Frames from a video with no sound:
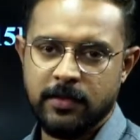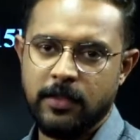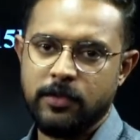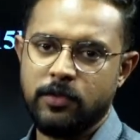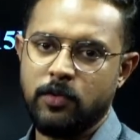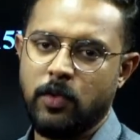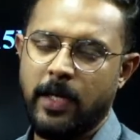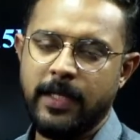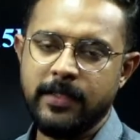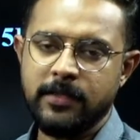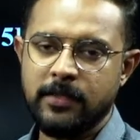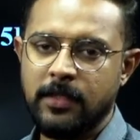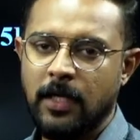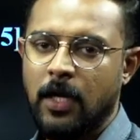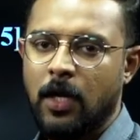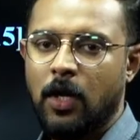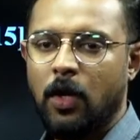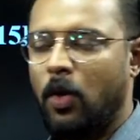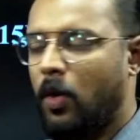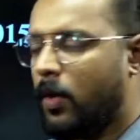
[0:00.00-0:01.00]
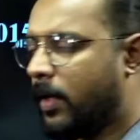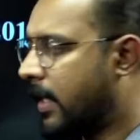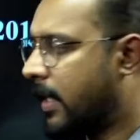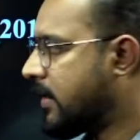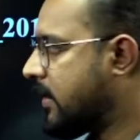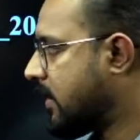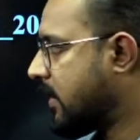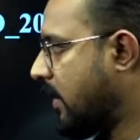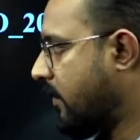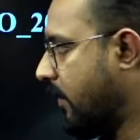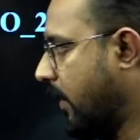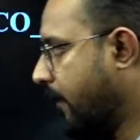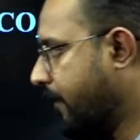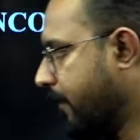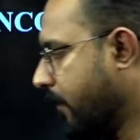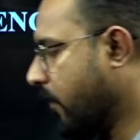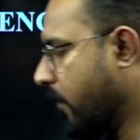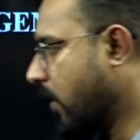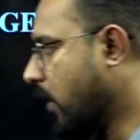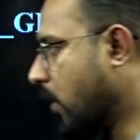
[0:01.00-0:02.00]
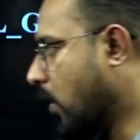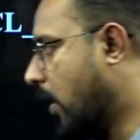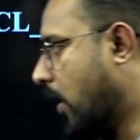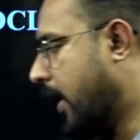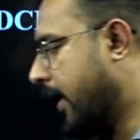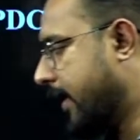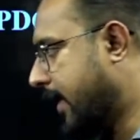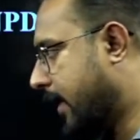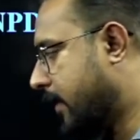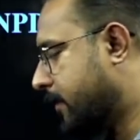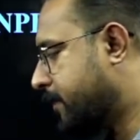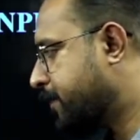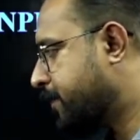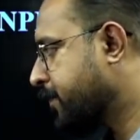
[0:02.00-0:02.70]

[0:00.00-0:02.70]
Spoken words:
is known as location survey. You can call it like that.